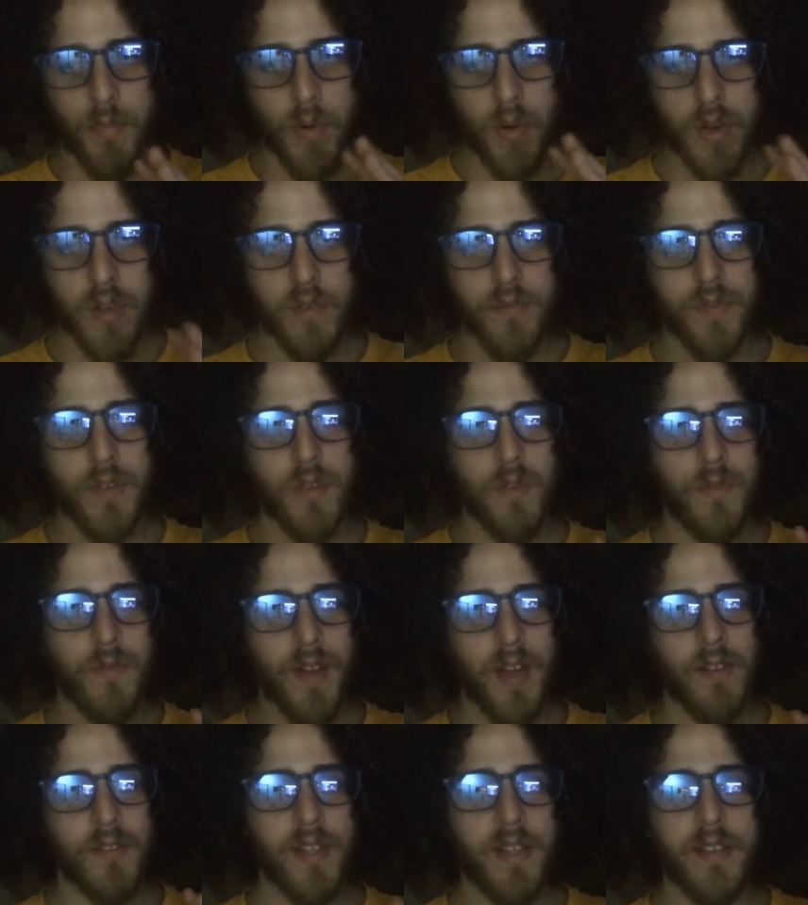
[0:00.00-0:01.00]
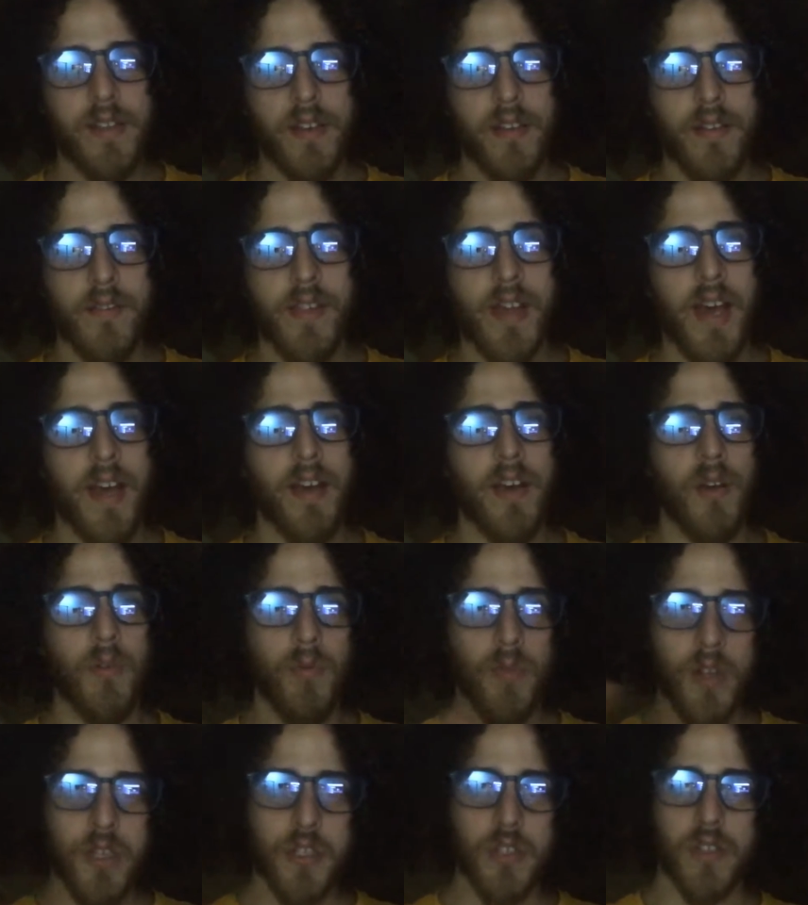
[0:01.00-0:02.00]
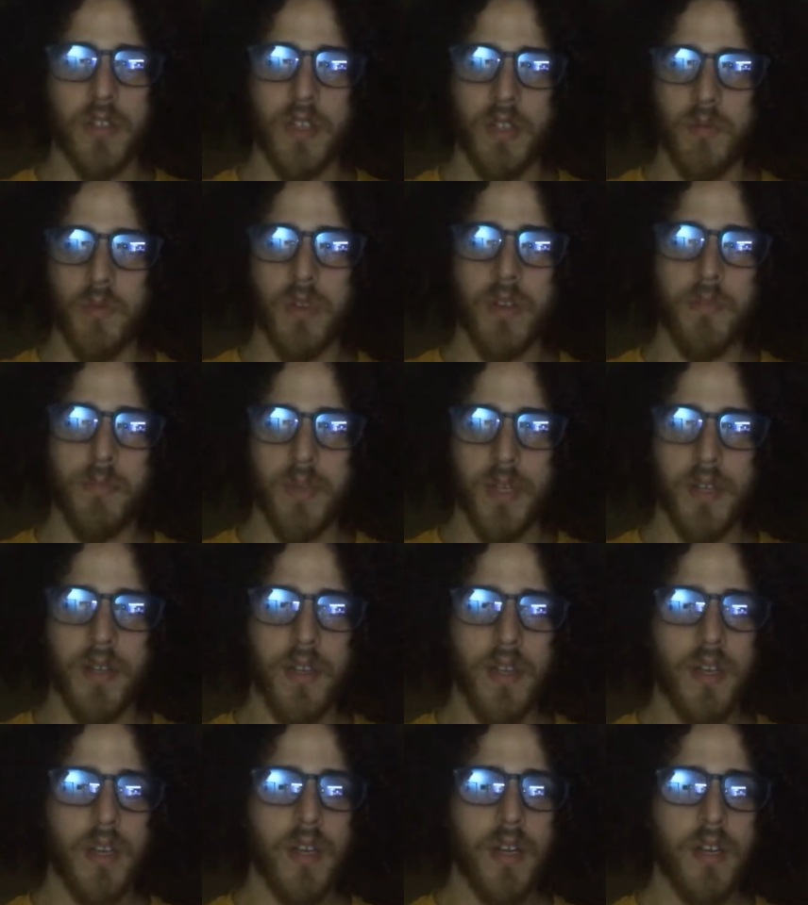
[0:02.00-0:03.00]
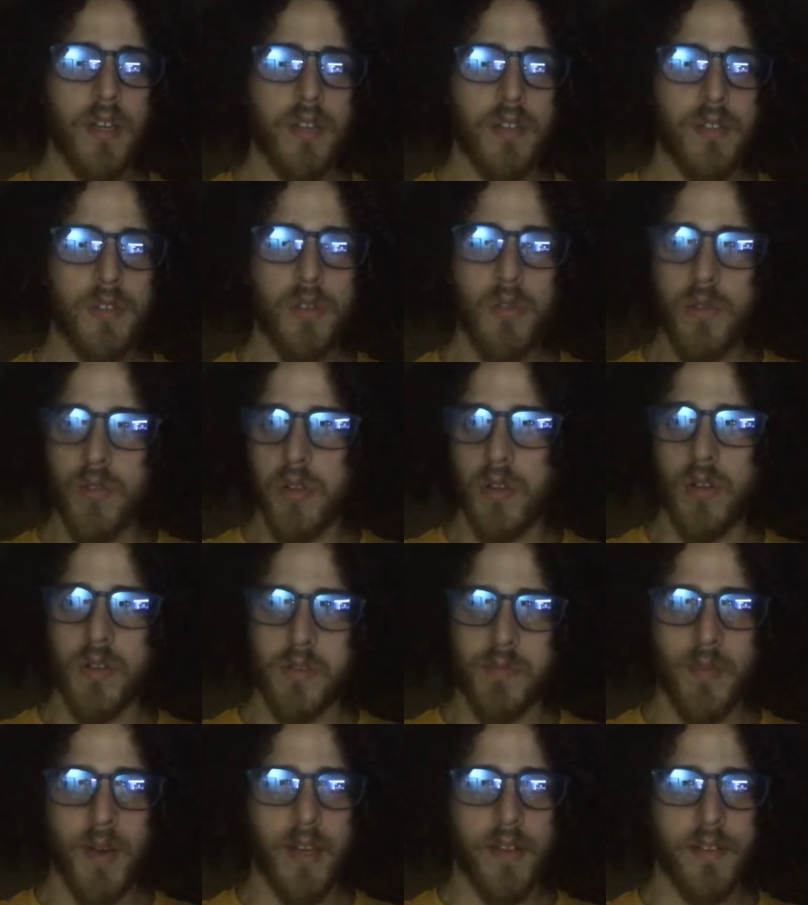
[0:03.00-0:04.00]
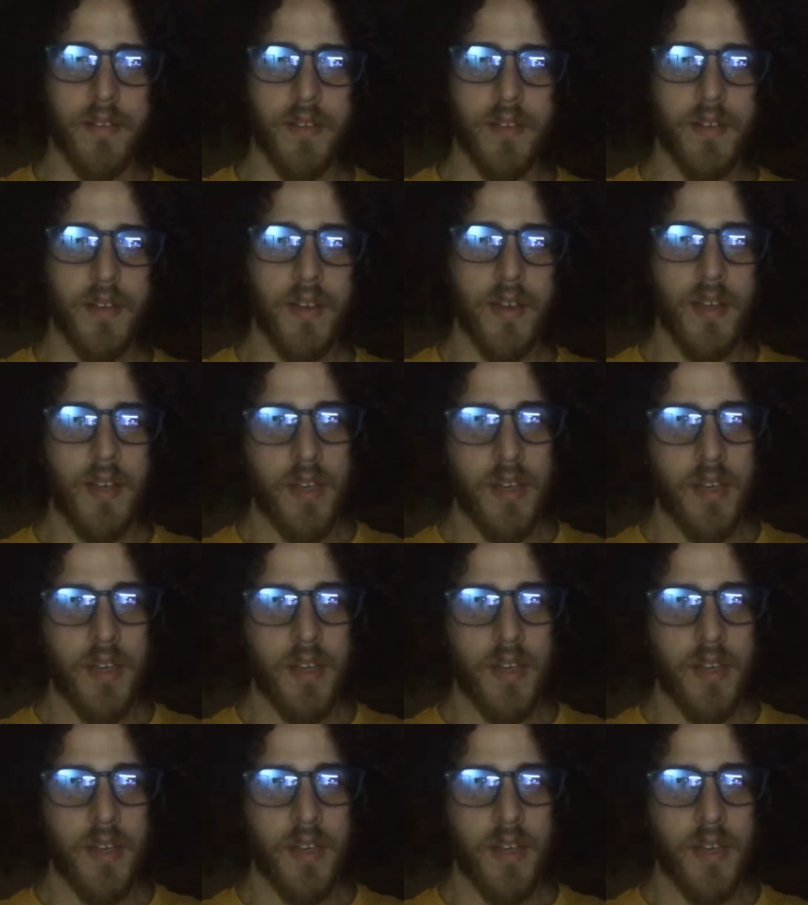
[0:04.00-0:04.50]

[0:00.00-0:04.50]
point of view found in there that originally would have been too close-minded